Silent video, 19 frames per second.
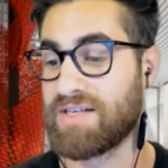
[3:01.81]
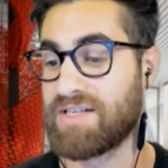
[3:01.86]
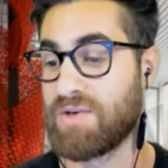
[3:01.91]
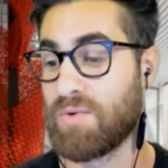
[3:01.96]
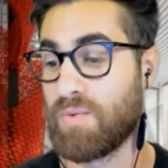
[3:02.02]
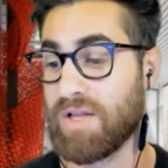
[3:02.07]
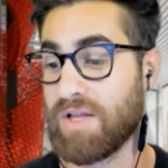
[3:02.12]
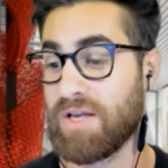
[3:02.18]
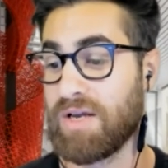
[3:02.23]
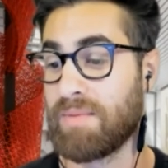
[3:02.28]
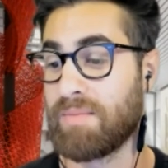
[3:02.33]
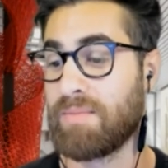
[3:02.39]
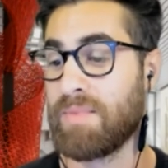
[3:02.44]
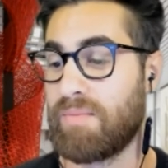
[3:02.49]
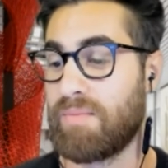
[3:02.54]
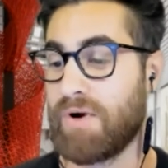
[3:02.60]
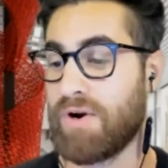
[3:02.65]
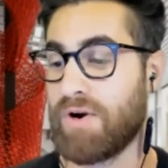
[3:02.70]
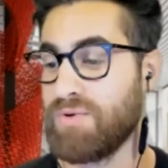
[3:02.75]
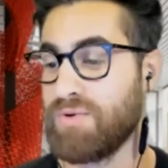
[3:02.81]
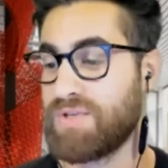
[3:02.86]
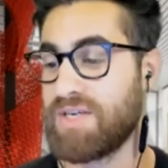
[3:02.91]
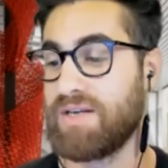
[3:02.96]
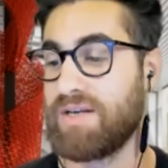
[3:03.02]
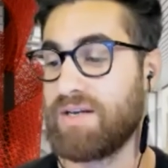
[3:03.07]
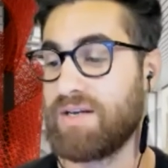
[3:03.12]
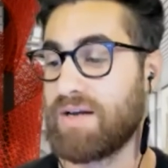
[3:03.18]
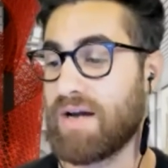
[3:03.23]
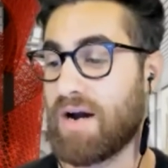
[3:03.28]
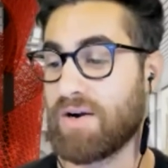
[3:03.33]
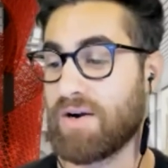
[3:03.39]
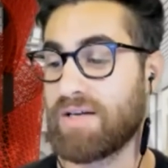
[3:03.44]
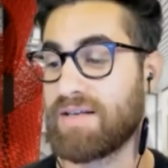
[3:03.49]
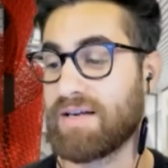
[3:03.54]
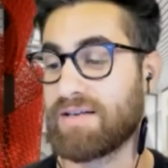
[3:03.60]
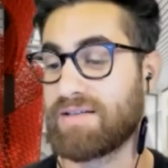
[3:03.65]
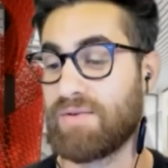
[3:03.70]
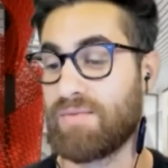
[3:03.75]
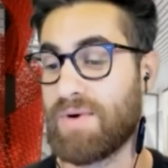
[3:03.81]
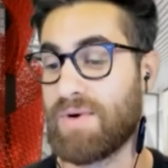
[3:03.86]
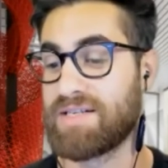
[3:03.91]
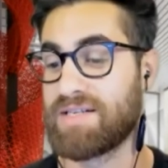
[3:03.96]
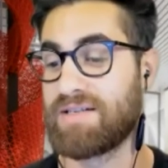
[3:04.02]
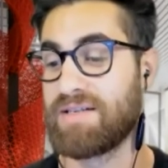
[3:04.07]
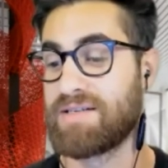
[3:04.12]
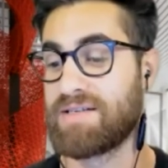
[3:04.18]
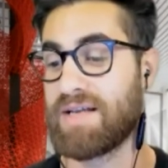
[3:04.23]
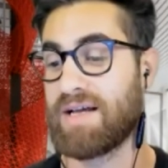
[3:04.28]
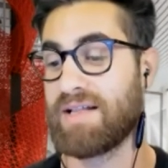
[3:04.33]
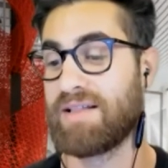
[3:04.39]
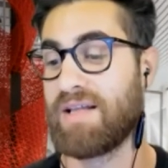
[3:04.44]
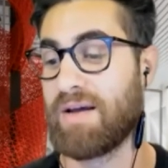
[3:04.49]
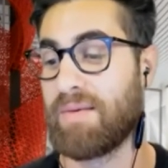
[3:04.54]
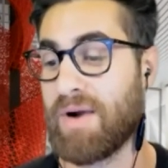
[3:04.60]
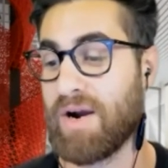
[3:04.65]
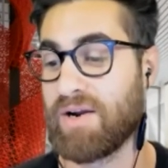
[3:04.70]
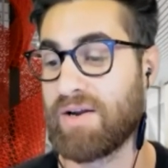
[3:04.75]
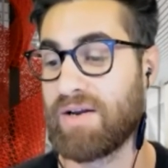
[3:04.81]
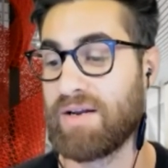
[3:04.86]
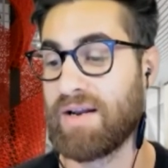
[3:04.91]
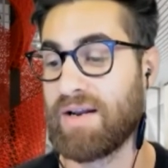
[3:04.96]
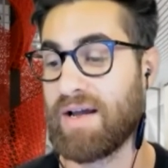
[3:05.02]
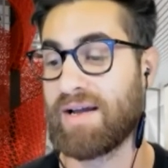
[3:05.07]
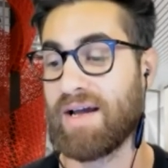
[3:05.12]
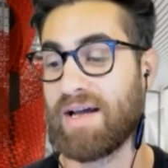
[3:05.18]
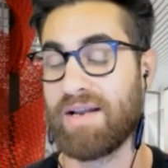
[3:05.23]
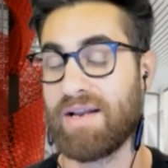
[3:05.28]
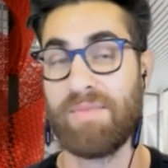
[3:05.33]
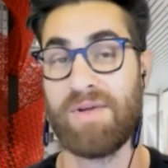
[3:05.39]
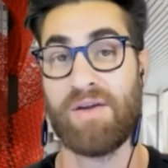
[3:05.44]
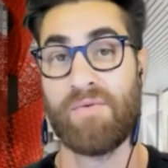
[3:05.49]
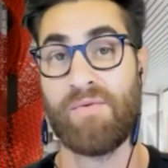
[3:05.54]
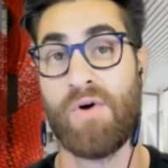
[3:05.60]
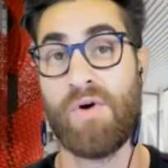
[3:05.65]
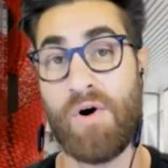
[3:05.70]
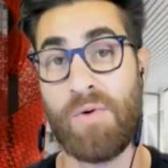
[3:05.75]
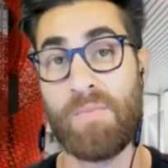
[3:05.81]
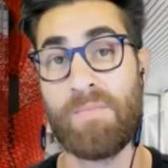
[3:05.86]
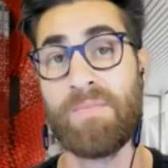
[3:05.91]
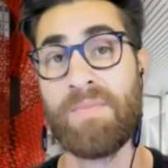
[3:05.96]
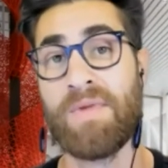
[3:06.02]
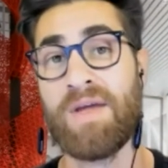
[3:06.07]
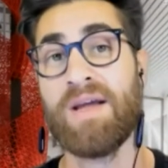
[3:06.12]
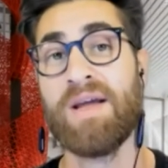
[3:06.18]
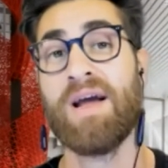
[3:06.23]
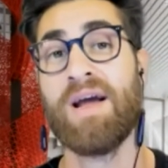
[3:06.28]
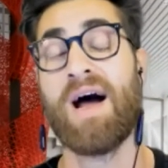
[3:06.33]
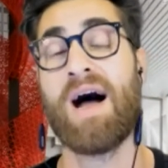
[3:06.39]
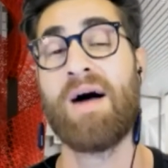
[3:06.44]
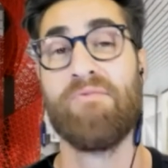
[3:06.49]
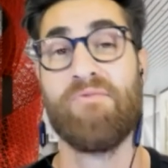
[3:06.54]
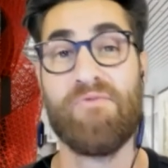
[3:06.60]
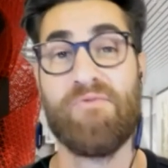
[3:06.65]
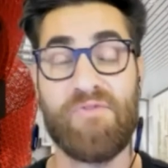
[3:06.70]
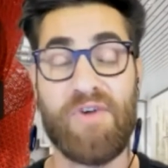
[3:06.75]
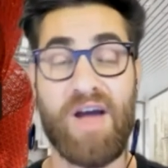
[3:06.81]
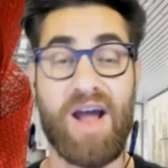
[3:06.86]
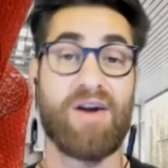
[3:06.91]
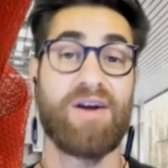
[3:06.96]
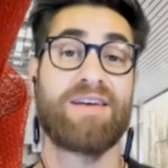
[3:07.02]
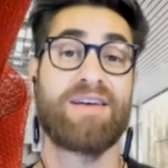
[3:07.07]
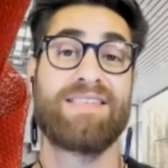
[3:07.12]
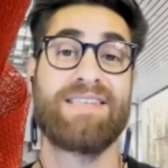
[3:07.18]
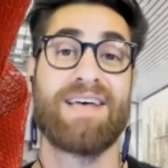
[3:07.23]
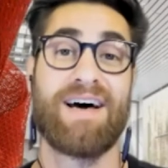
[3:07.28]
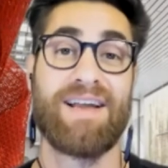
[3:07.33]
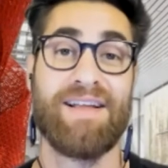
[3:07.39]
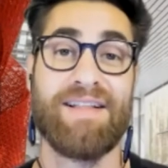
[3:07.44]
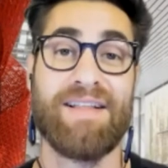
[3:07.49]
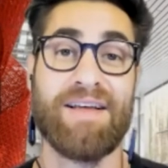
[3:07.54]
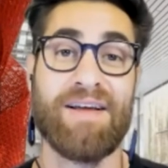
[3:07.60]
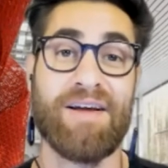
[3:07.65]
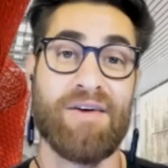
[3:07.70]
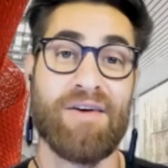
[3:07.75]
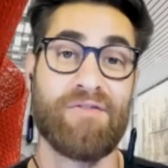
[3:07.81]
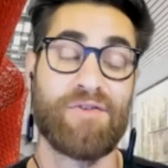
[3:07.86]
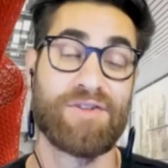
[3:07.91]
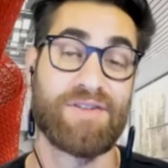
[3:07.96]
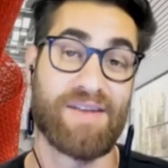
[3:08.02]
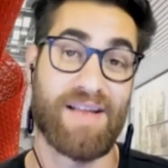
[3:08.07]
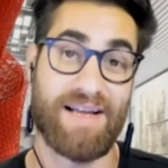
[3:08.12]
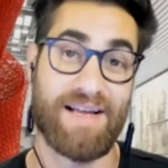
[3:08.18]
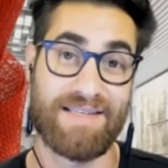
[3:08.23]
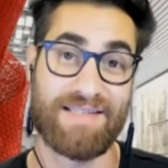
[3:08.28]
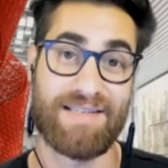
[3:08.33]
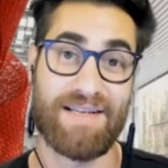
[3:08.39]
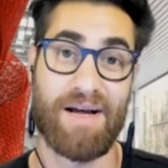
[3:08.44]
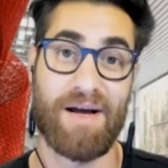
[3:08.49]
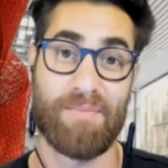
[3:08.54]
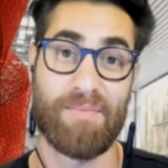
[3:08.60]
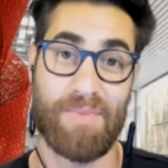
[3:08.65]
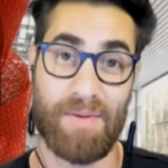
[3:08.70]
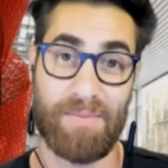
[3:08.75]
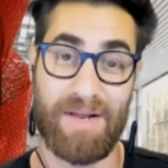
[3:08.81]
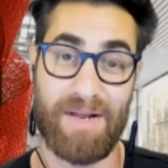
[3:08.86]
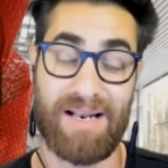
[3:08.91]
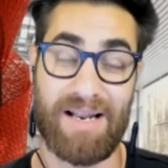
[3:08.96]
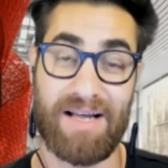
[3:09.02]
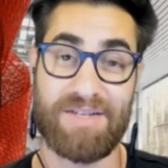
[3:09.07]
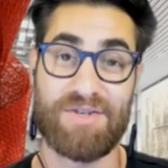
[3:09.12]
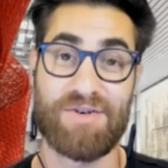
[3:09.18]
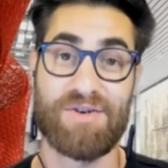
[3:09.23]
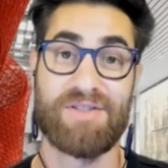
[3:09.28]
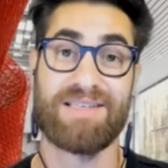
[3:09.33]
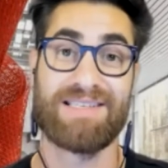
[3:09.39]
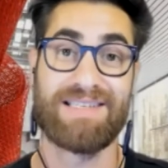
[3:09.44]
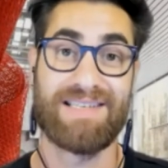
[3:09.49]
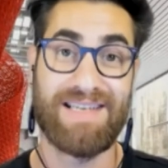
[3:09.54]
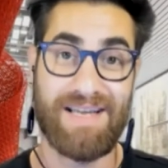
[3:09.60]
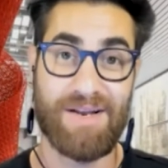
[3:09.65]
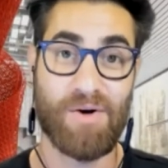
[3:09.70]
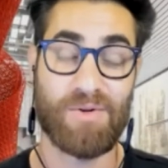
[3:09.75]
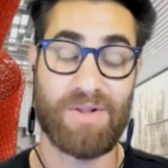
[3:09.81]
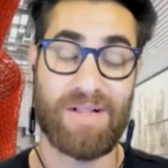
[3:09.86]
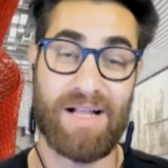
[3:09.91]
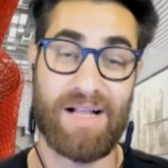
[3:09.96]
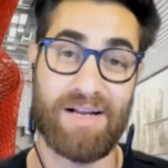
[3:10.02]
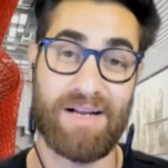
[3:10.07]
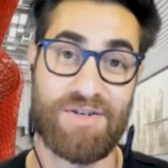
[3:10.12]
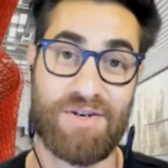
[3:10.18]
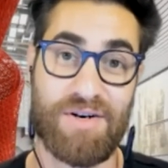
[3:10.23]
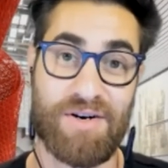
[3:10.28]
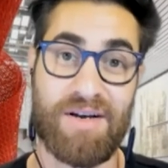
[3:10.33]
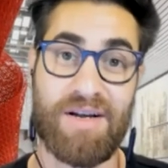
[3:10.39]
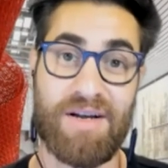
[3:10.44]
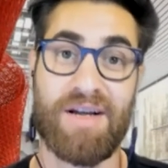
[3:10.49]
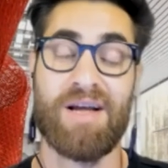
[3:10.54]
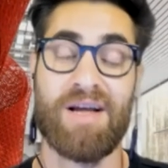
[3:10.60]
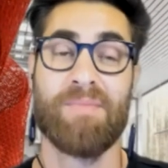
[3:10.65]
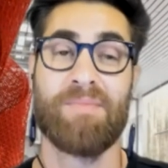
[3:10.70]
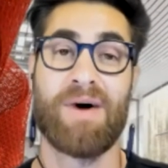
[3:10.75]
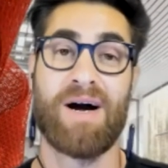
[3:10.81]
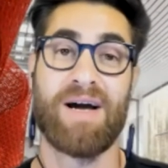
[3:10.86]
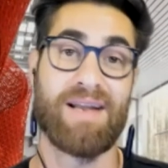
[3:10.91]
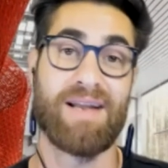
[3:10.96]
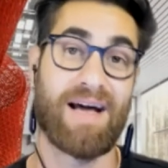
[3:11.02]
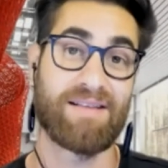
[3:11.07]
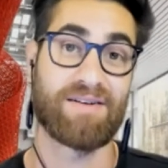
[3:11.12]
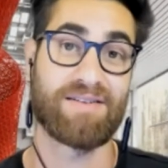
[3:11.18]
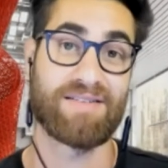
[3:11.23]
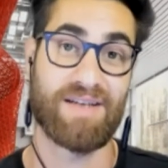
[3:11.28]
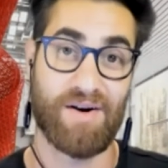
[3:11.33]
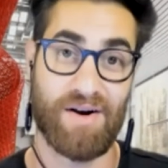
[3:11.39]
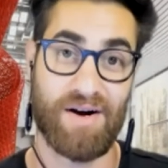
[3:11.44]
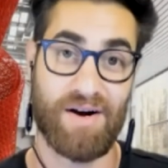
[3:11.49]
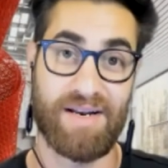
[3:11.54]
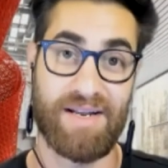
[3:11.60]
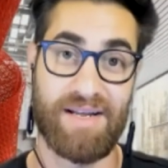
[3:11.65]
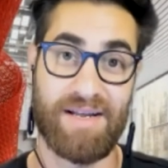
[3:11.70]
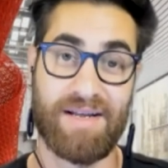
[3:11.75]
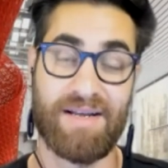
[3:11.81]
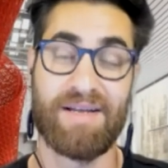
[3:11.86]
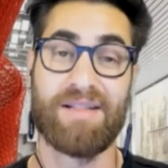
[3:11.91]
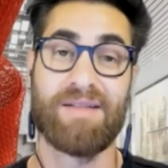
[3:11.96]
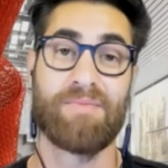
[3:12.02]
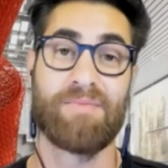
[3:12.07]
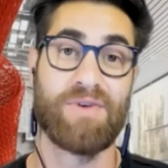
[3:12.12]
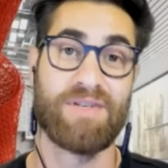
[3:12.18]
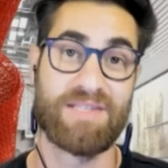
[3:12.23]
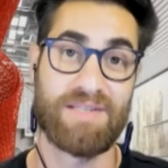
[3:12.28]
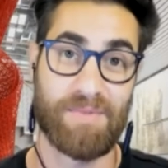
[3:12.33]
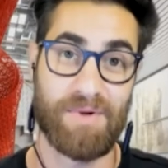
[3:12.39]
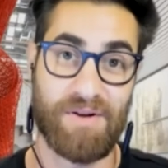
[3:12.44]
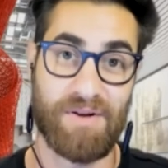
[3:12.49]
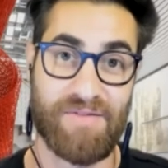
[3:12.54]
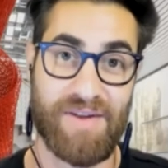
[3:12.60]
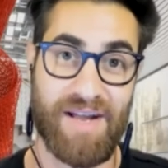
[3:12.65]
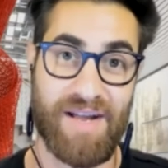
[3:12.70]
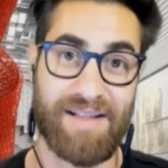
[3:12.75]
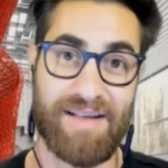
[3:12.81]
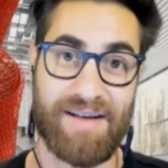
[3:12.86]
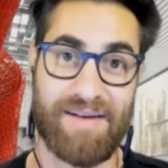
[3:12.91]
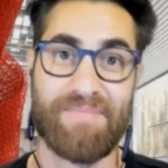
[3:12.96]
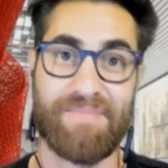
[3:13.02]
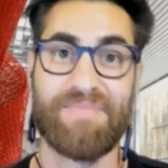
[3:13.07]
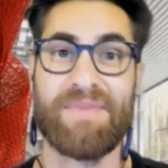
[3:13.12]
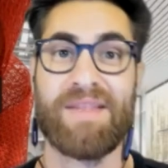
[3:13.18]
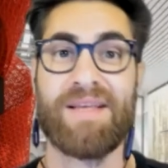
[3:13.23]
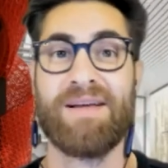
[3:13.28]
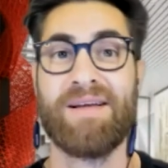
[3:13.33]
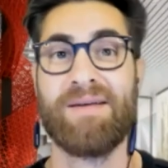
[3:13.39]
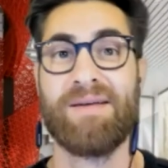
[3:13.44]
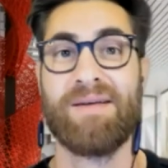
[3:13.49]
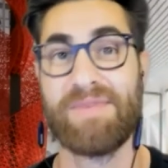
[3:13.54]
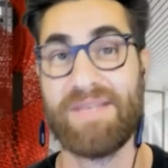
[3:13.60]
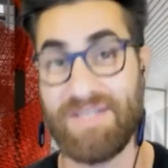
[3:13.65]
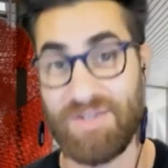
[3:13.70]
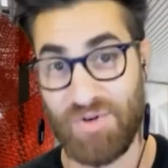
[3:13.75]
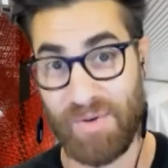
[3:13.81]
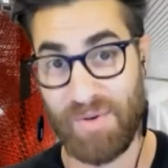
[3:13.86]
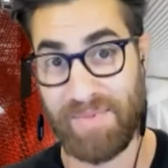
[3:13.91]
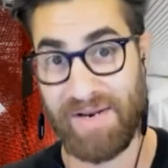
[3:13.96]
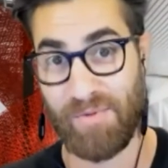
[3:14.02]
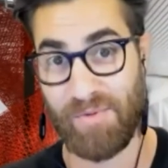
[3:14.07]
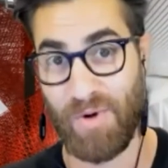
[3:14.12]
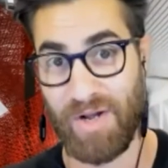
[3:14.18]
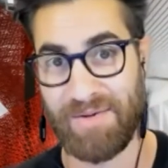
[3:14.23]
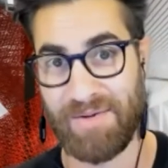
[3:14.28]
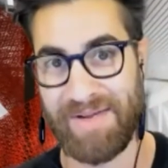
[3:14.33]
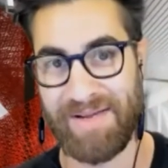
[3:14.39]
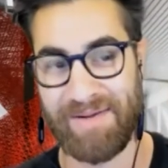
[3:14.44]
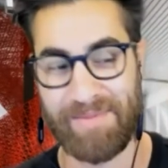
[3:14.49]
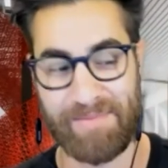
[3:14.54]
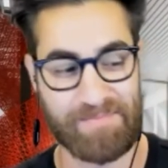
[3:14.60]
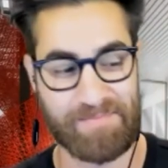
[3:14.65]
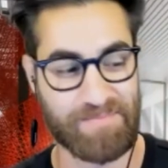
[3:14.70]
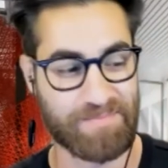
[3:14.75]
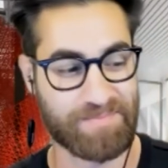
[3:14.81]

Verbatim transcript: as the William Bernoudy Architect in Residence at the American Academy in Rome. I'm very excited for today's public lecture, this keynote lecture by Nader Tehrani, Principal of NADAAA. Please join me in welcoming him.